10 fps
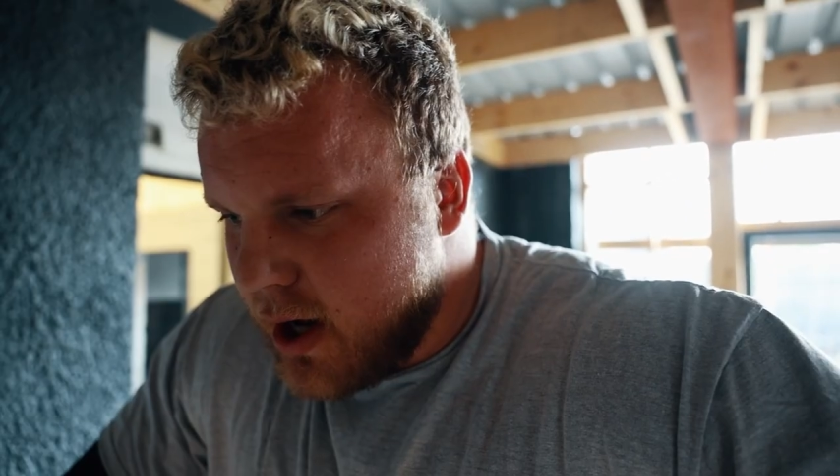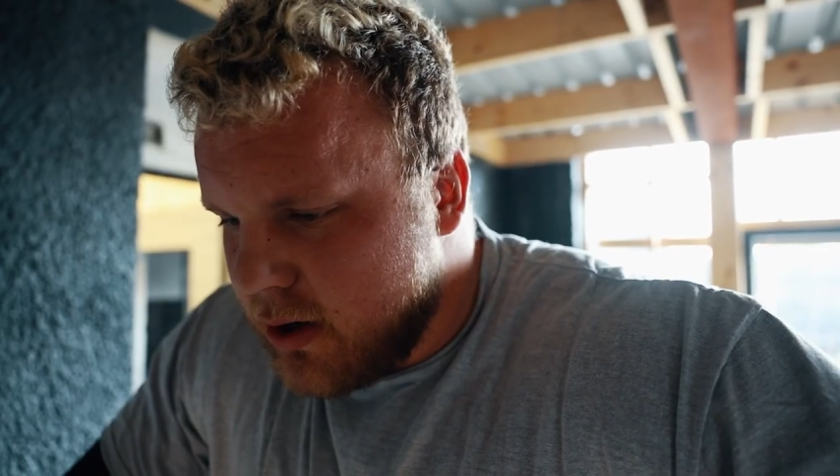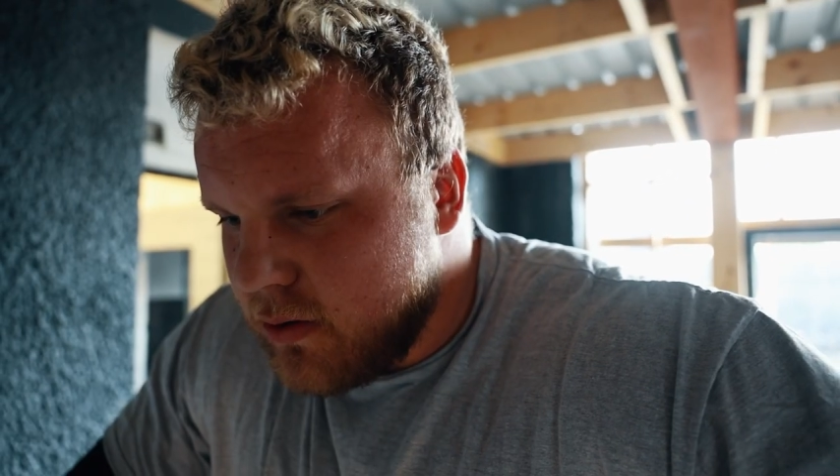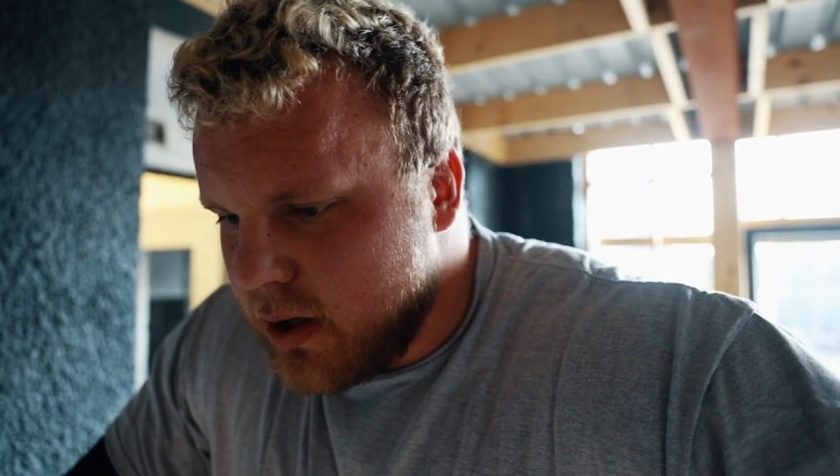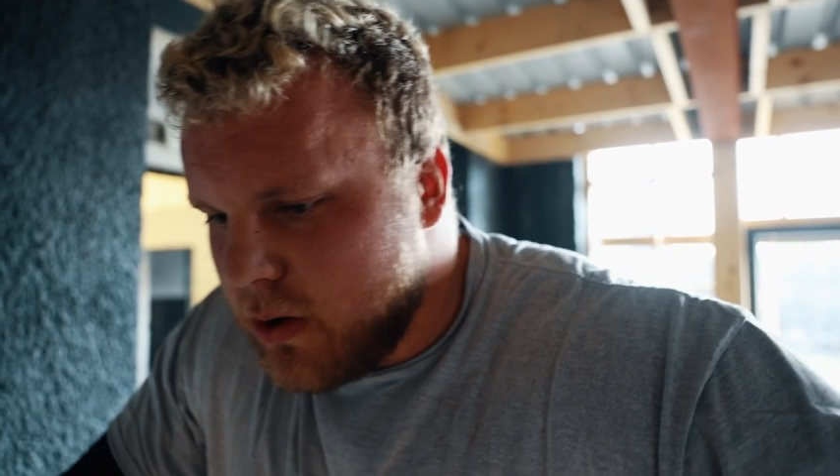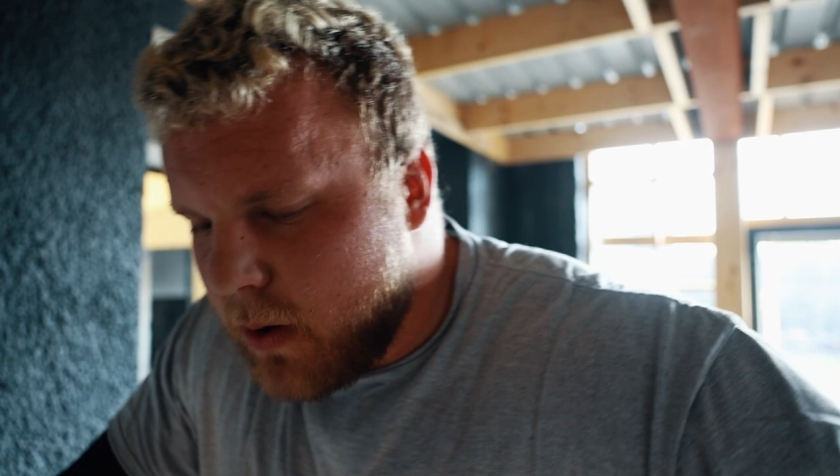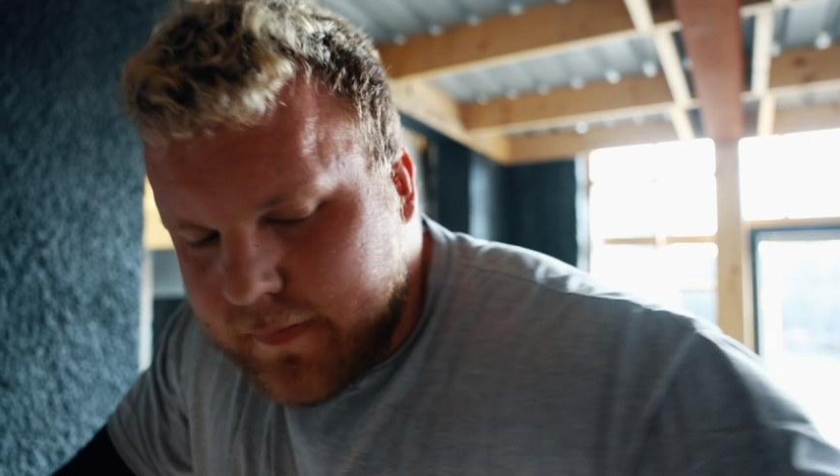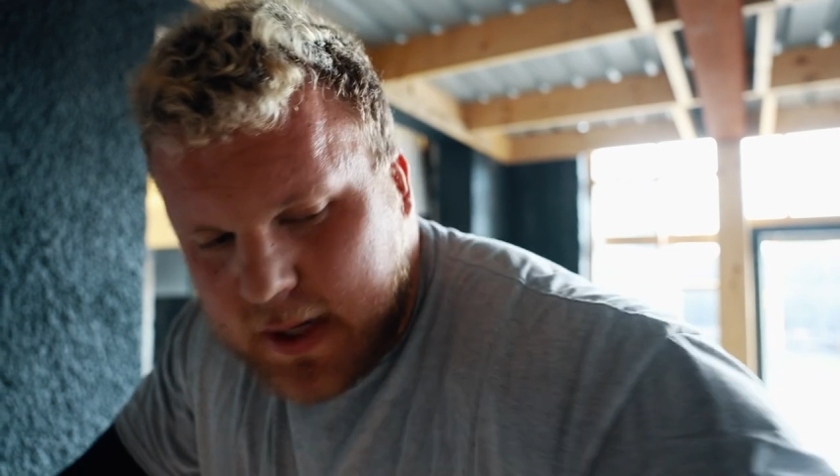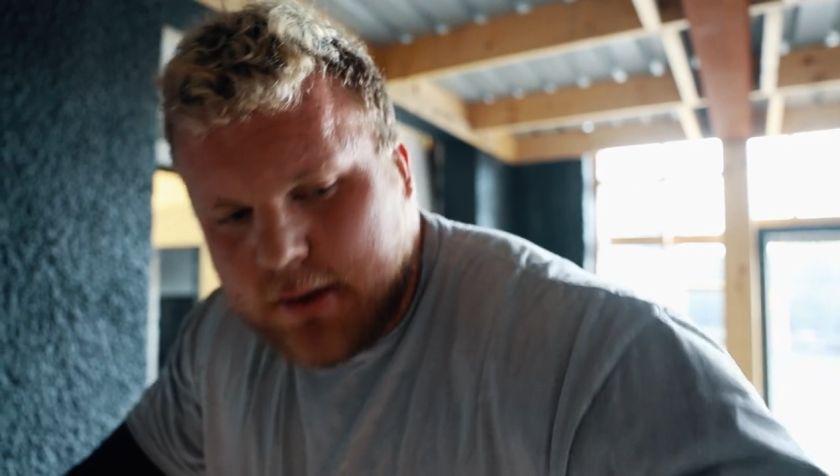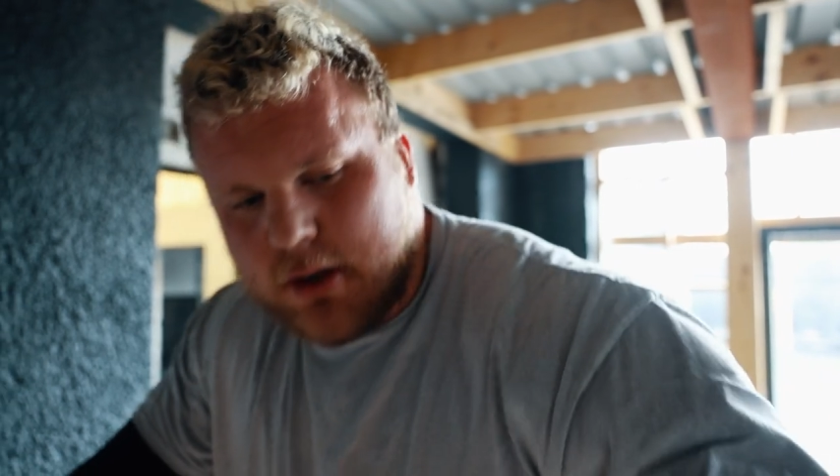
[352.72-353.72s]
I don't really know what
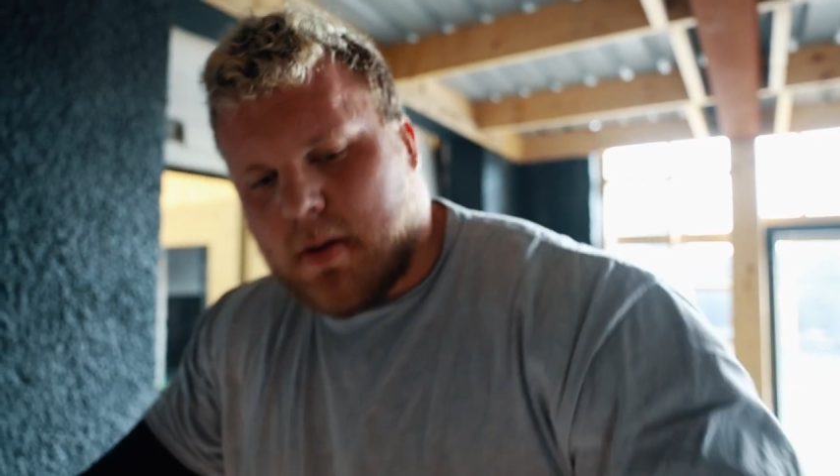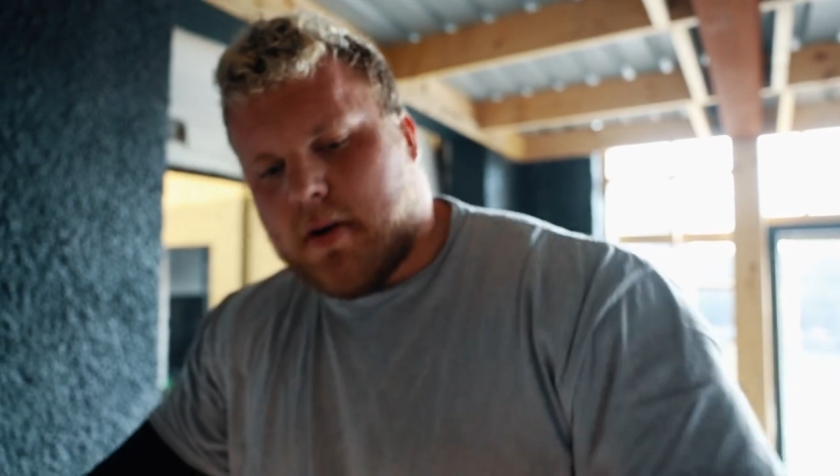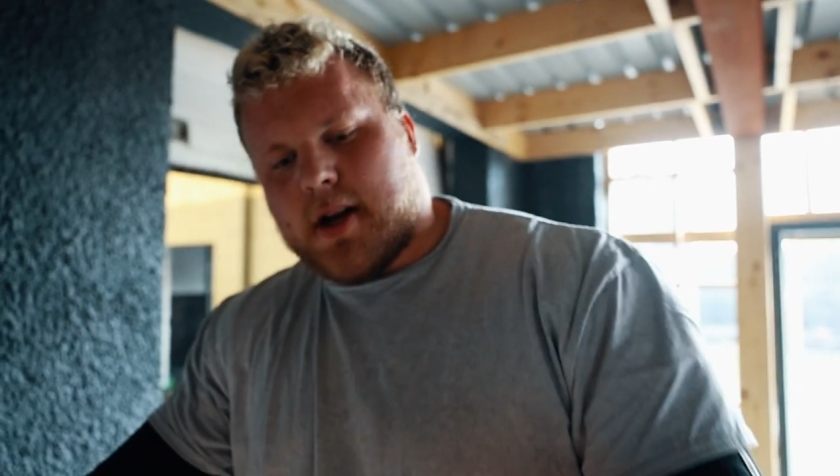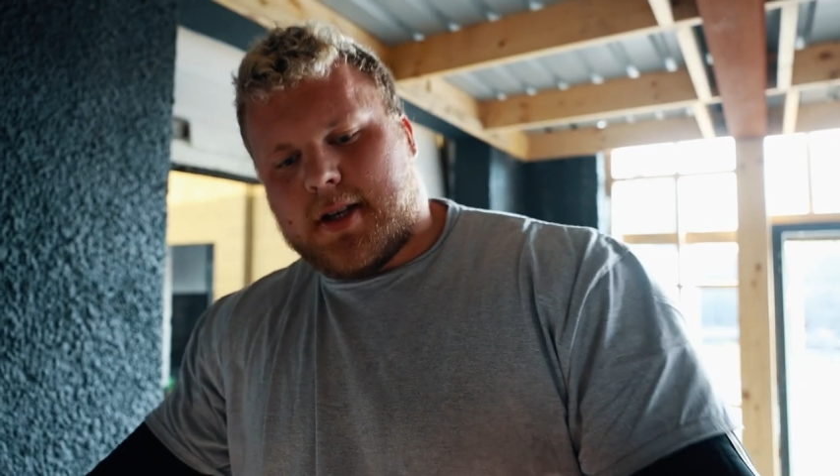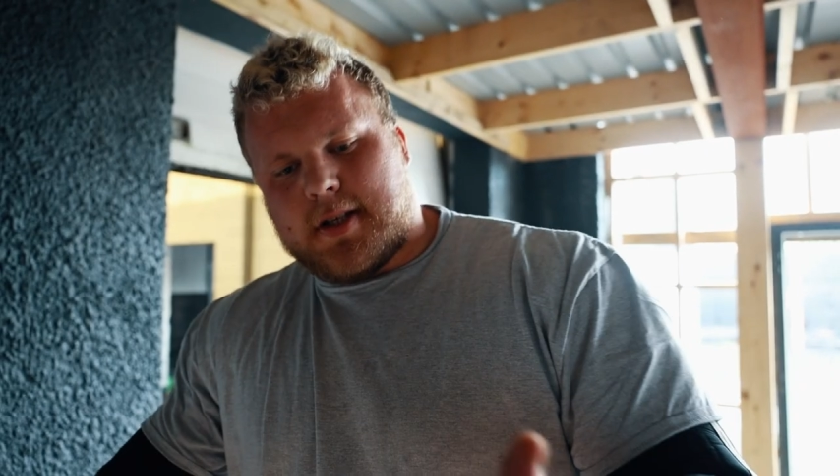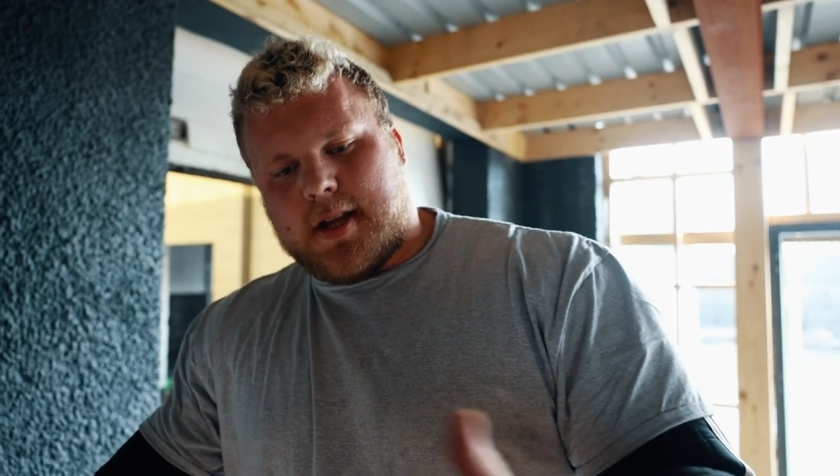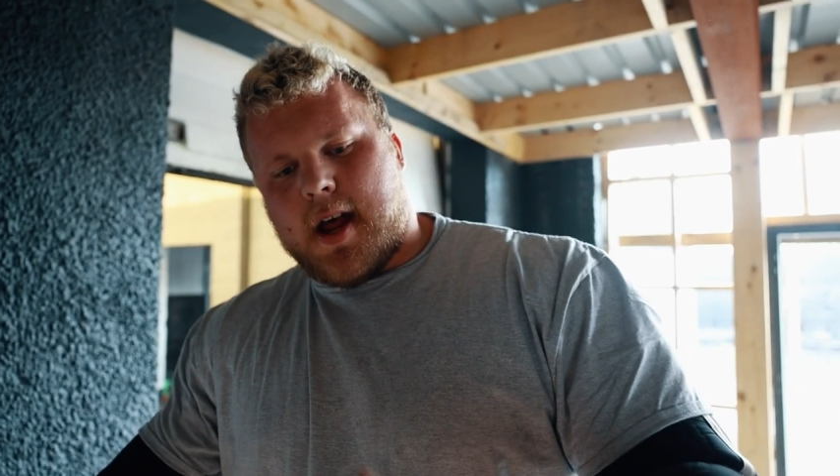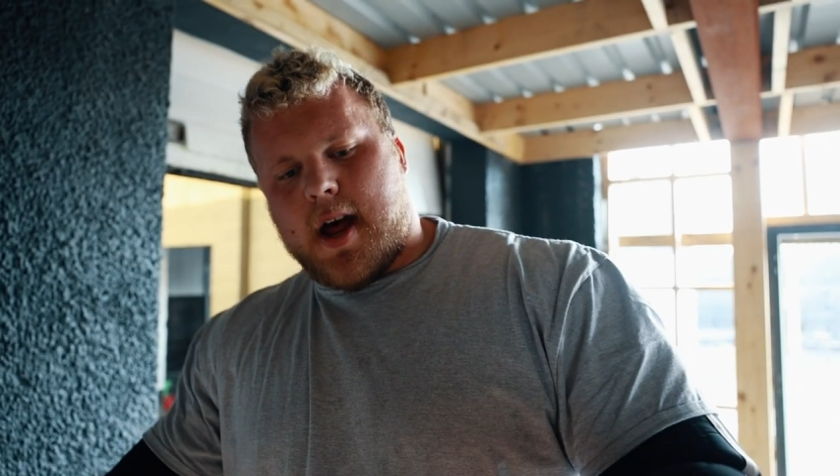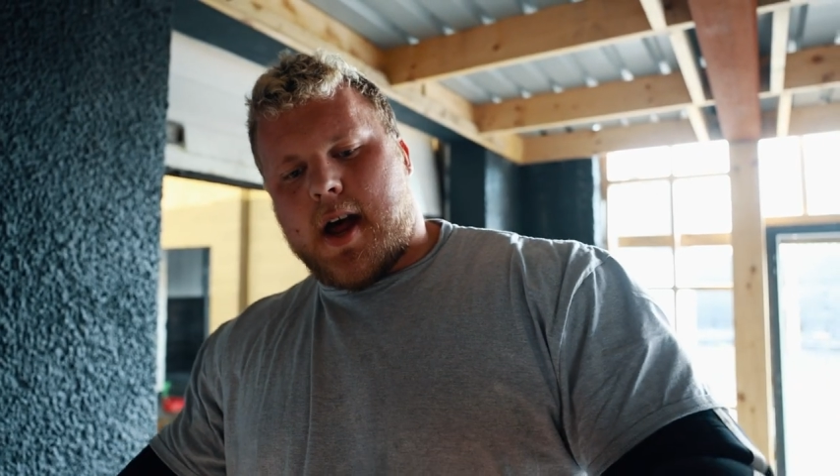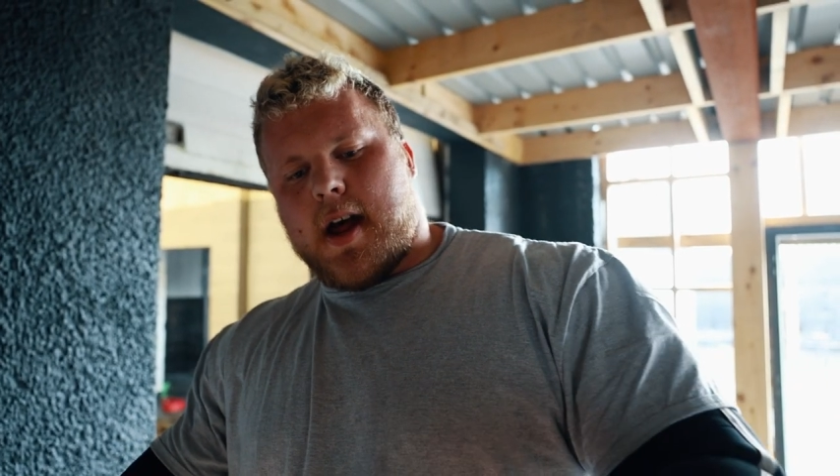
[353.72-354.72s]
I've done to my wrist.
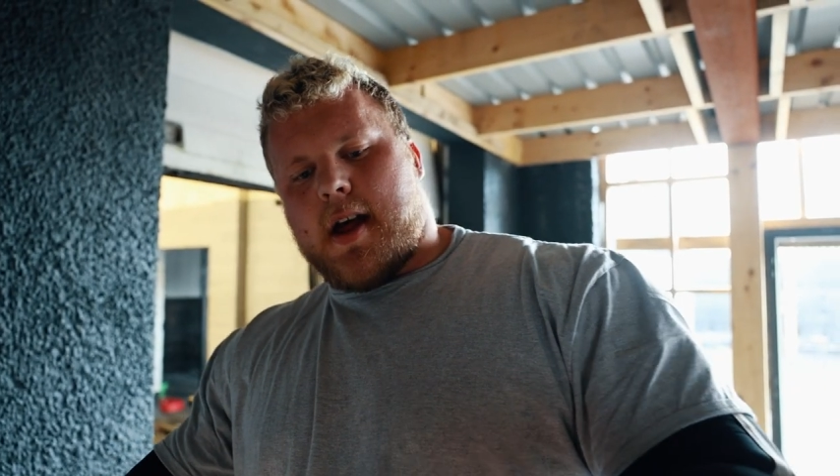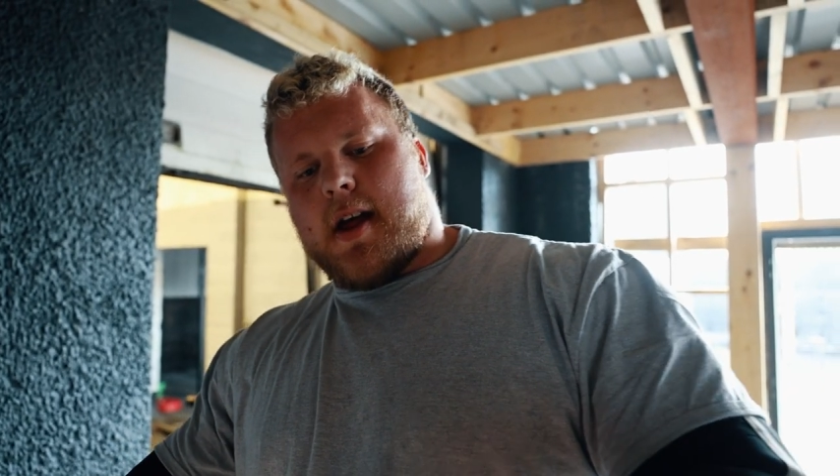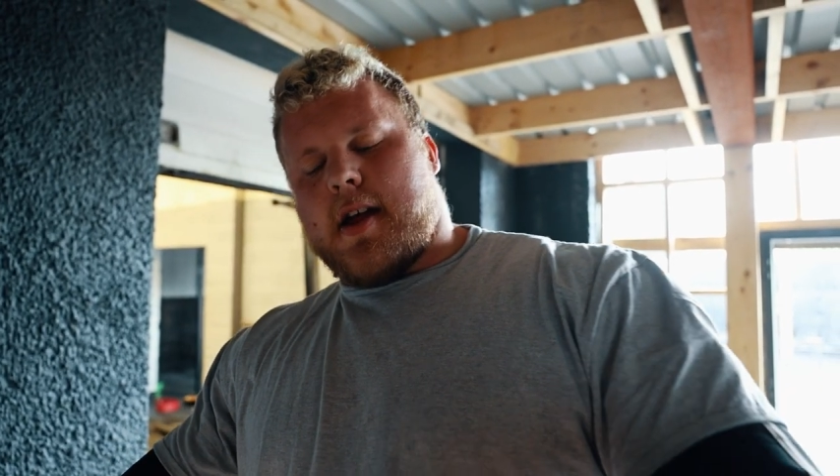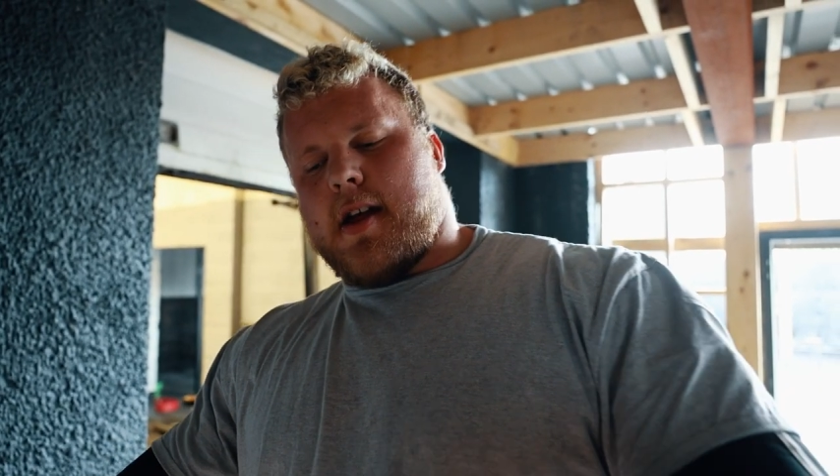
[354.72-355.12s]
Uh,